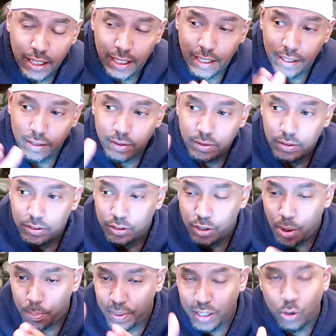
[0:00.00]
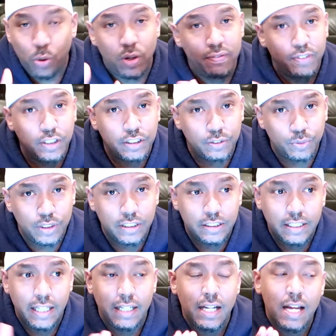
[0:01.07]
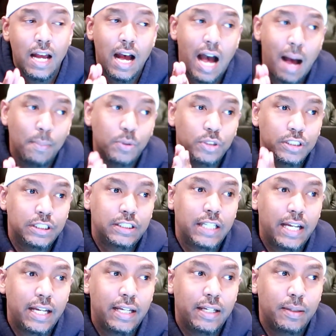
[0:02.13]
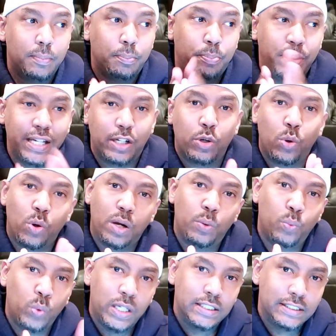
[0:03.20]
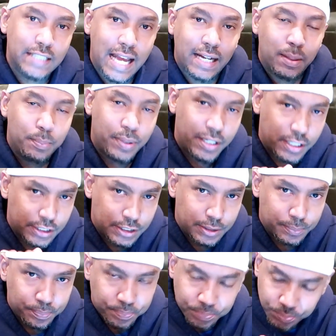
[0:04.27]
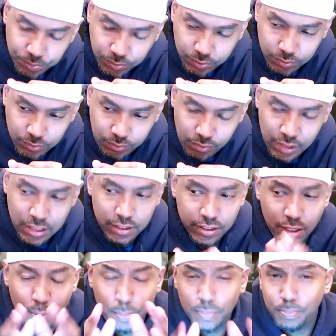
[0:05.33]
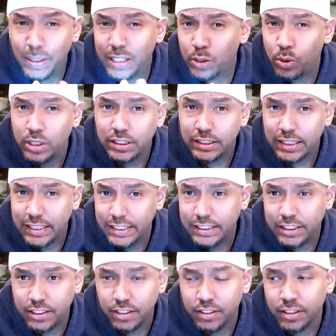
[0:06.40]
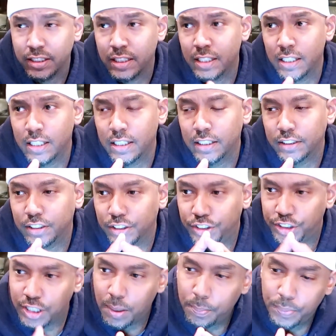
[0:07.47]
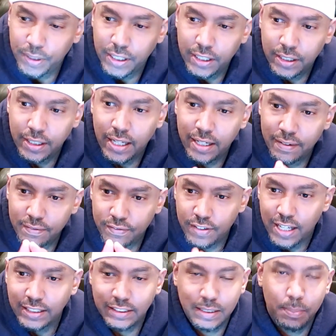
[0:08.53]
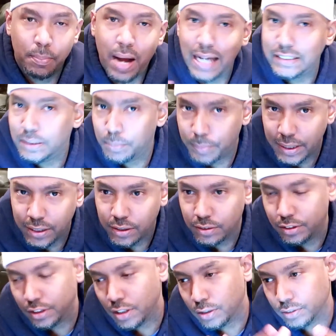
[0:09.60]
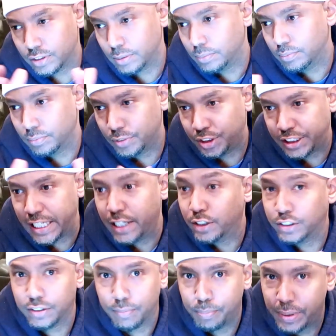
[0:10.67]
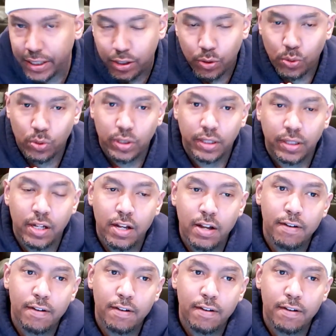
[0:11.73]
in, you know, Bitcoin versus real estate. I'm going to say Bitcoin wins that comparison. So Bitcoin is easier to jump in and invest and buy some shares of Bitcoin